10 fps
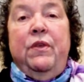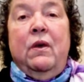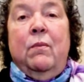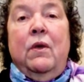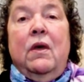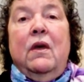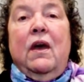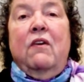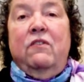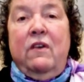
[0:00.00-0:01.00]
with Him
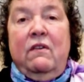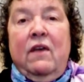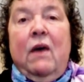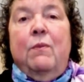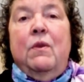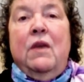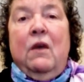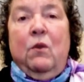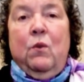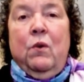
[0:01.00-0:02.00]
as things happen
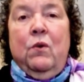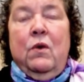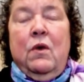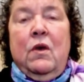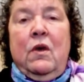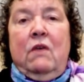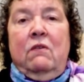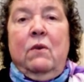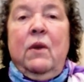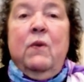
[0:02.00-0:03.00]
down the road.
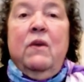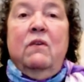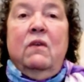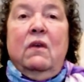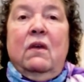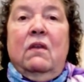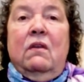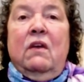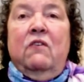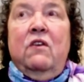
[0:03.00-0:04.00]
So, anyways,
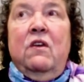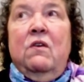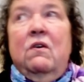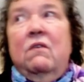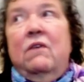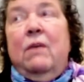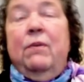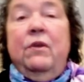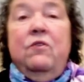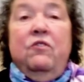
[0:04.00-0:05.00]
the next thing you know, a
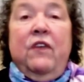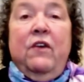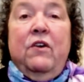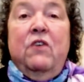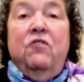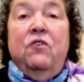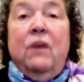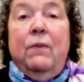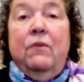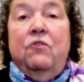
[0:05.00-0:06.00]
couple of years later, he showed
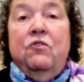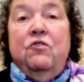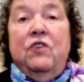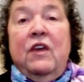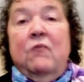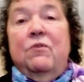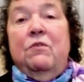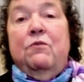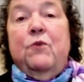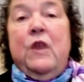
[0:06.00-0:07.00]
up at the church again for
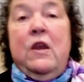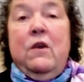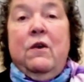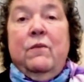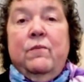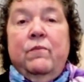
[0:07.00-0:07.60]
the free dinner.